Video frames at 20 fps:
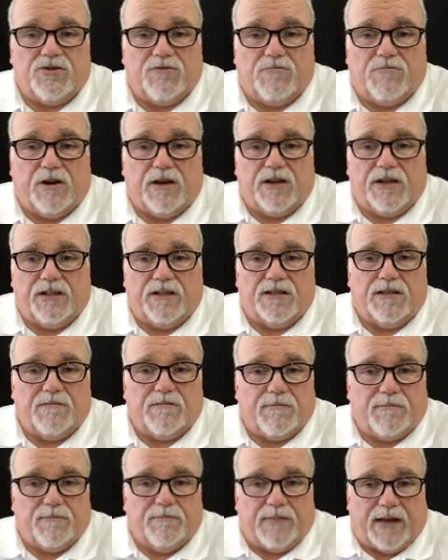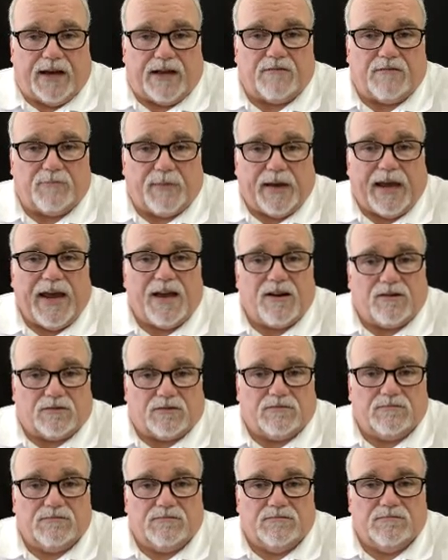You run into the, that panel
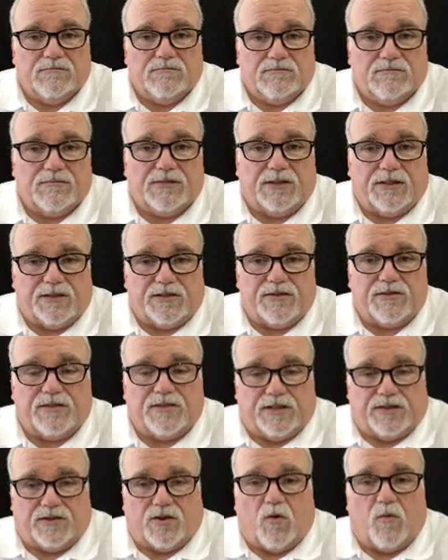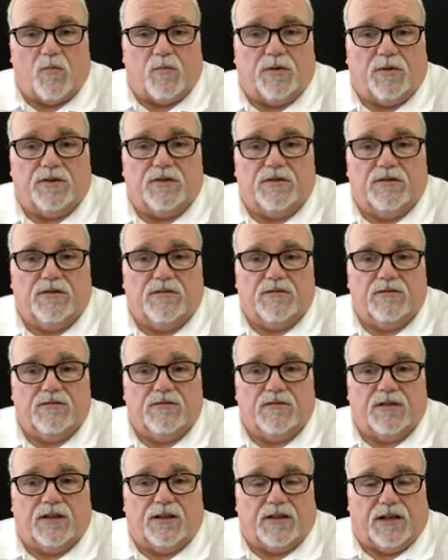that is, is opened
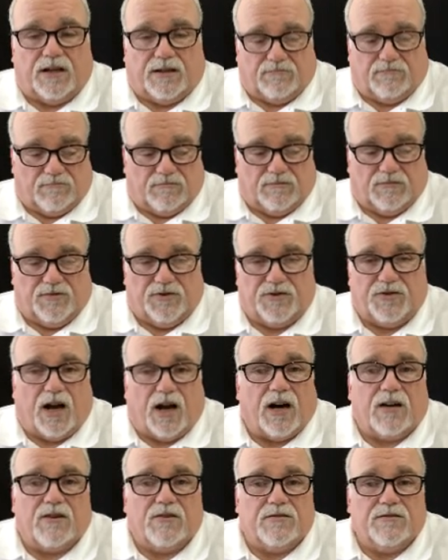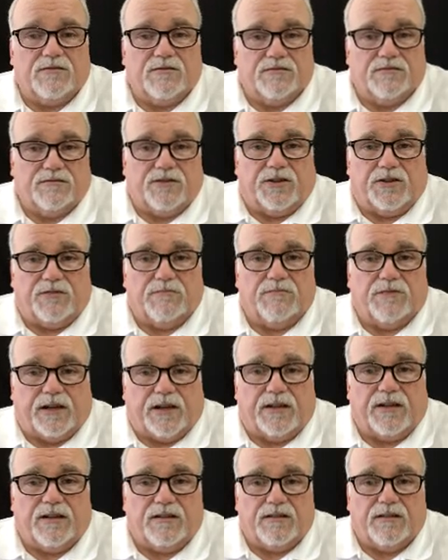and, and stuck on you know
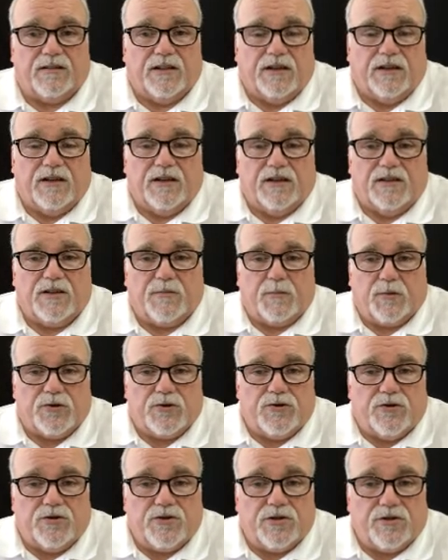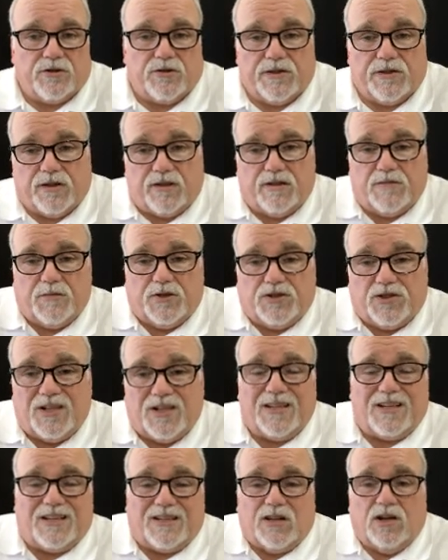hitting the protrusion on the other
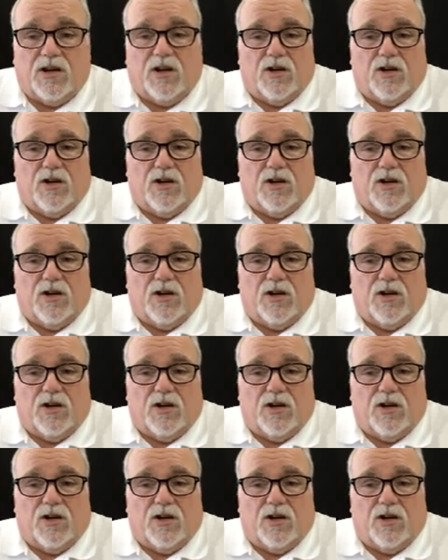machine.